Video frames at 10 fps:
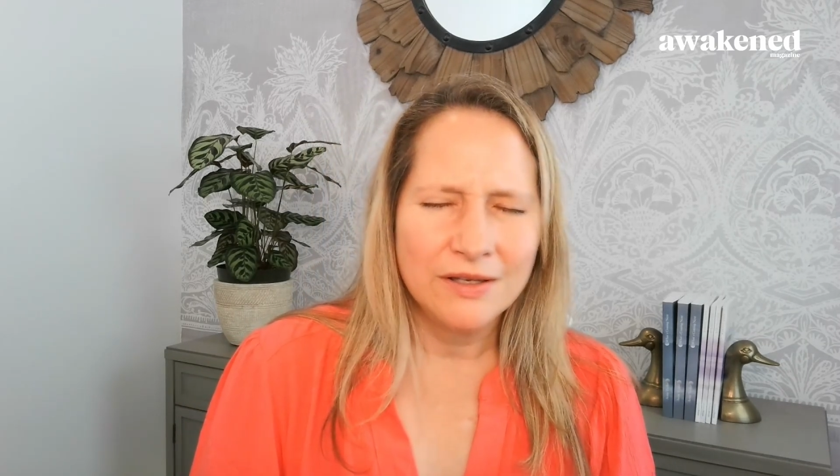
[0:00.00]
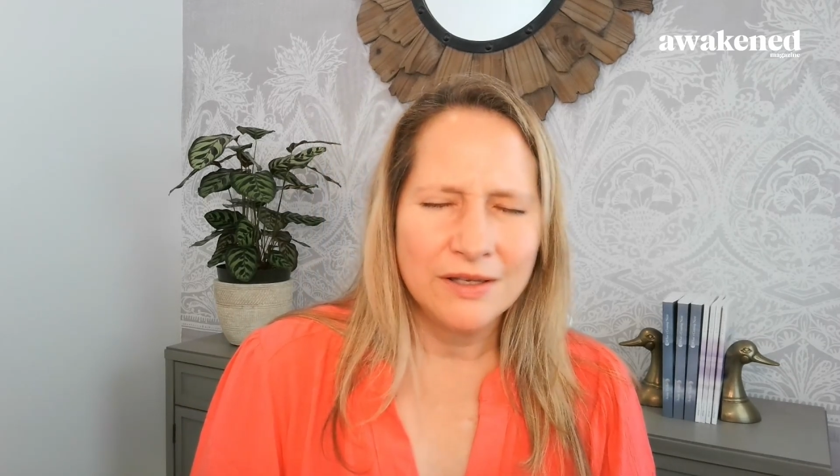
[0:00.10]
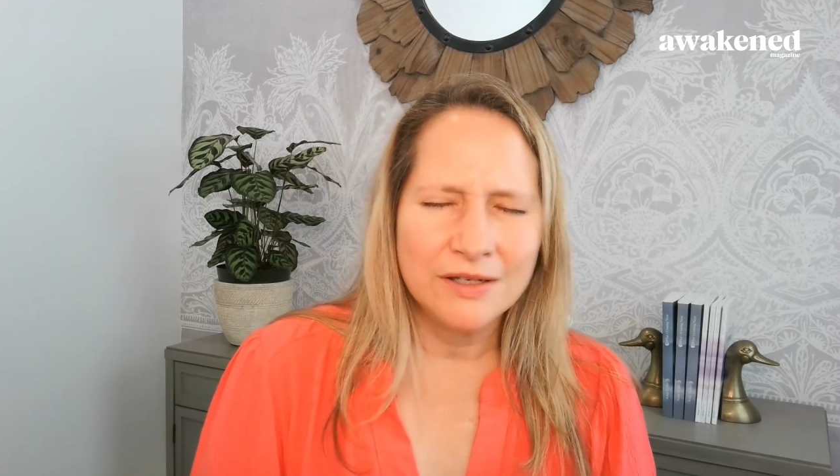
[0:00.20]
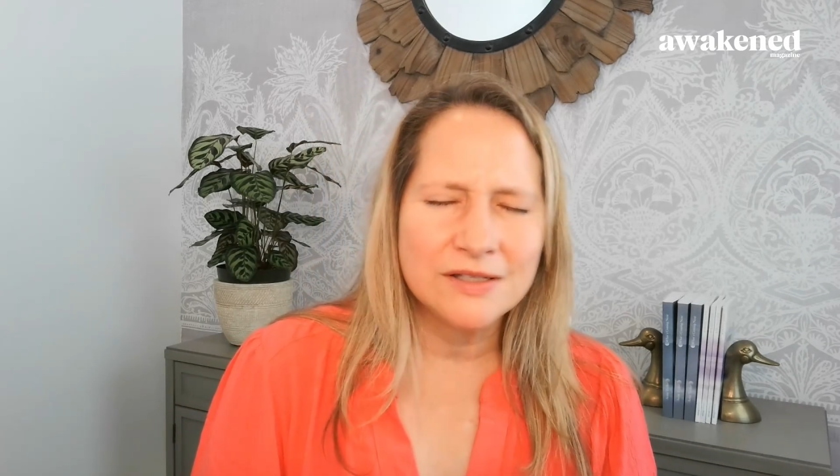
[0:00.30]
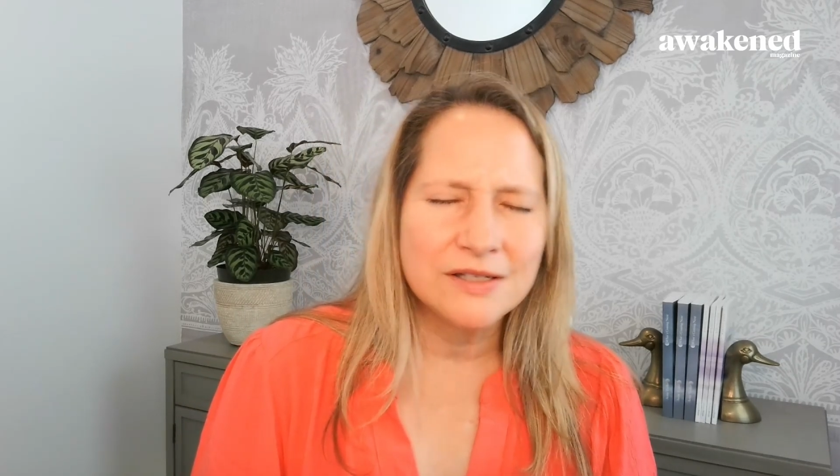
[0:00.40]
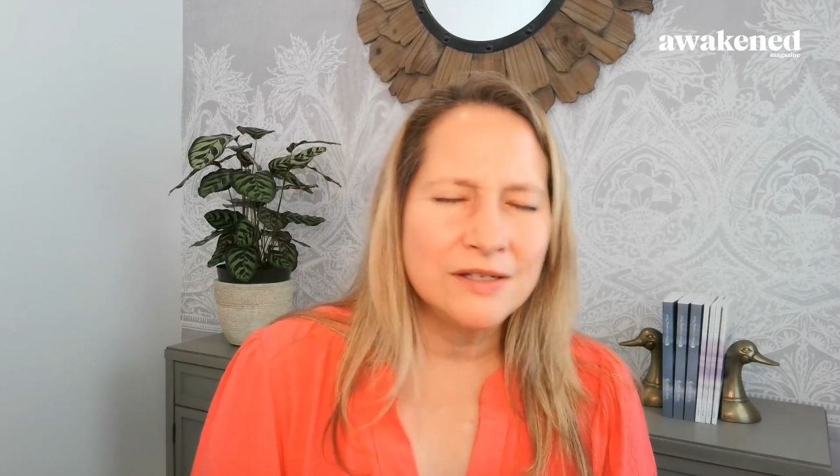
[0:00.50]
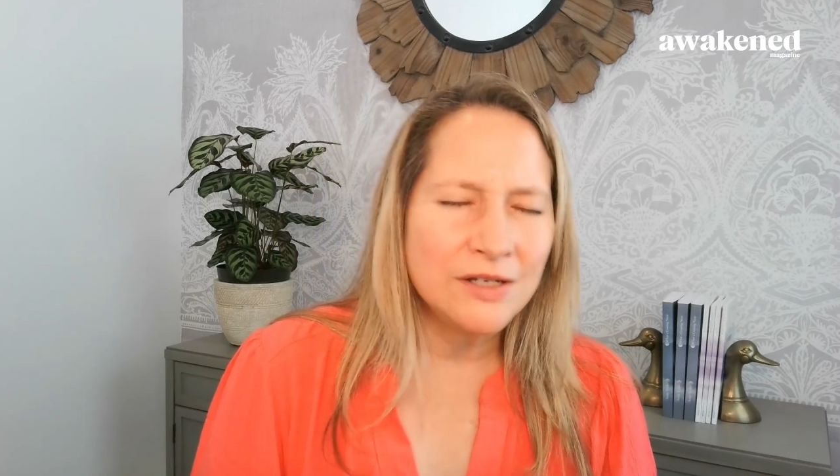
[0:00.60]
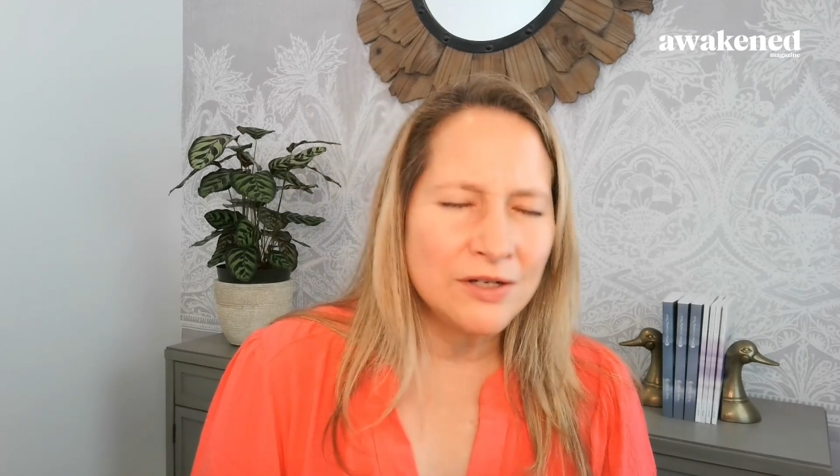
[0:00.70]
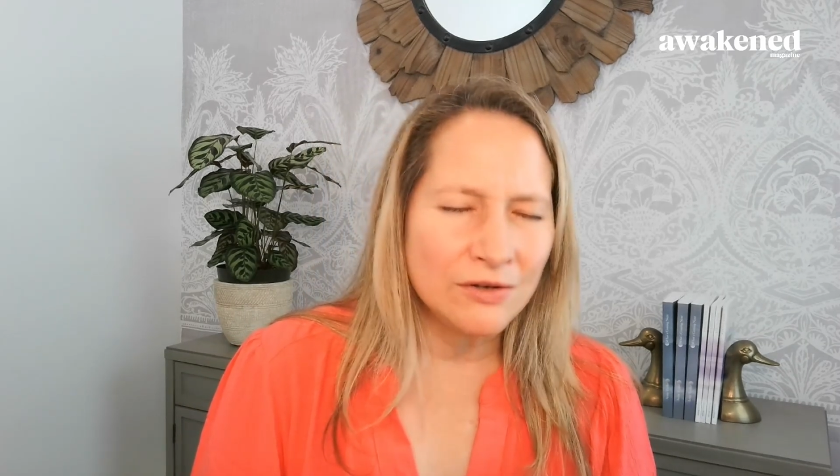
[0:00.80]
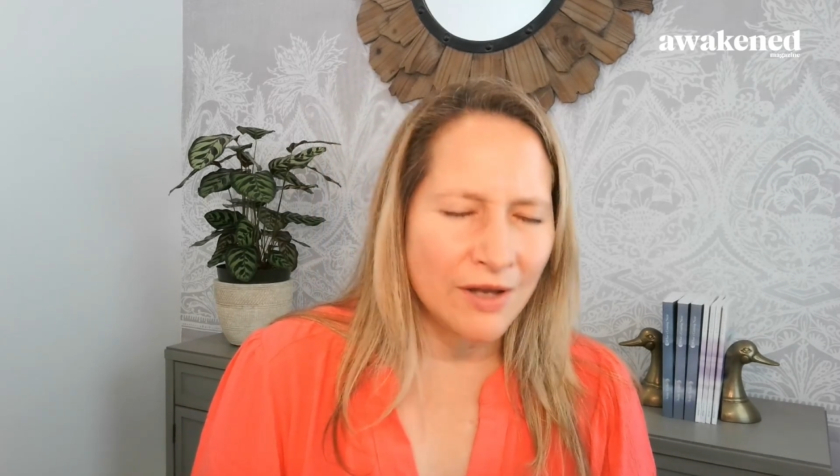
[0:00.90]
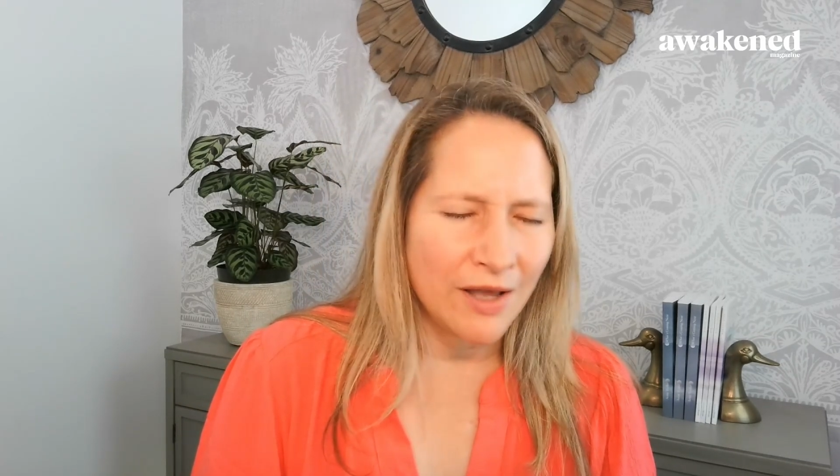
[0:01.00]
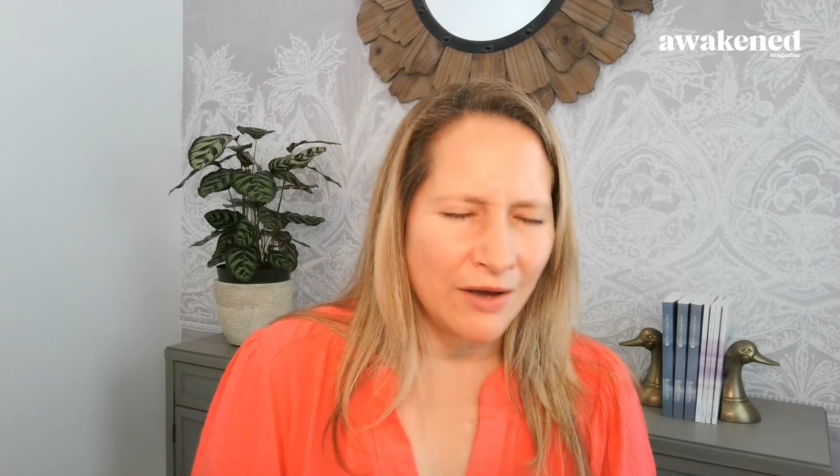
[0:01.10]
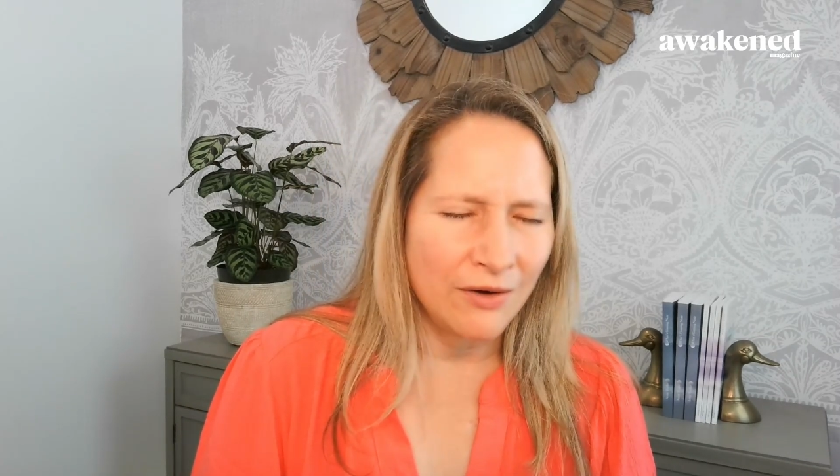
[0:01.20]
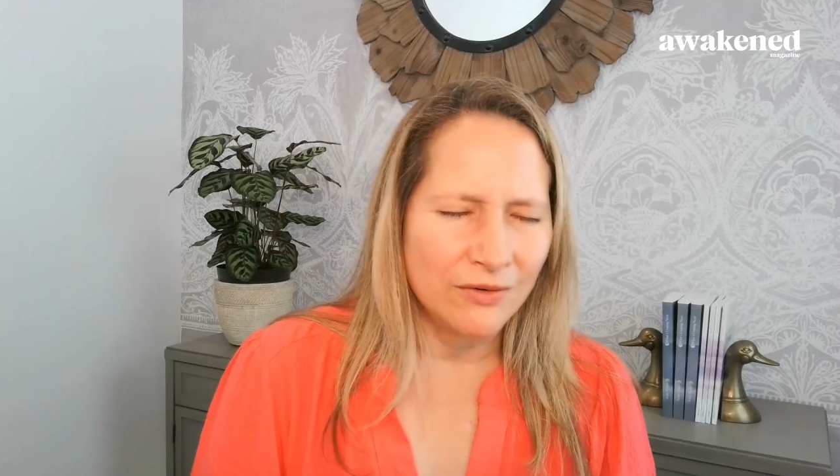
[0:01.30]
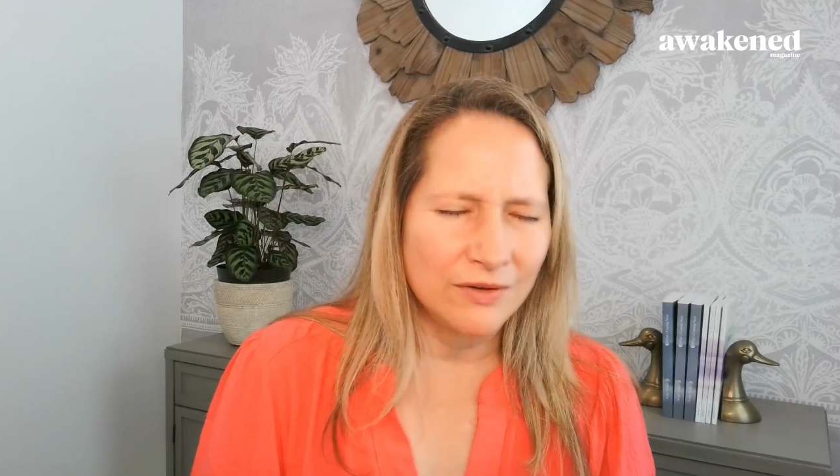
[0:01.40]
It is near
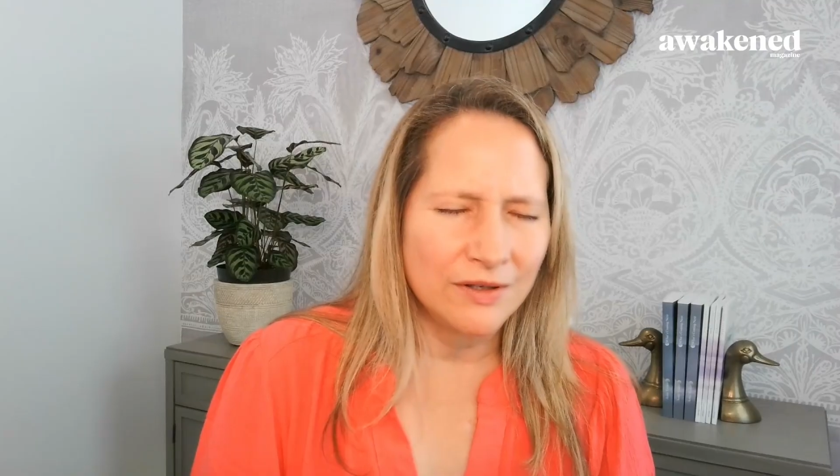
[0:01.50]
now.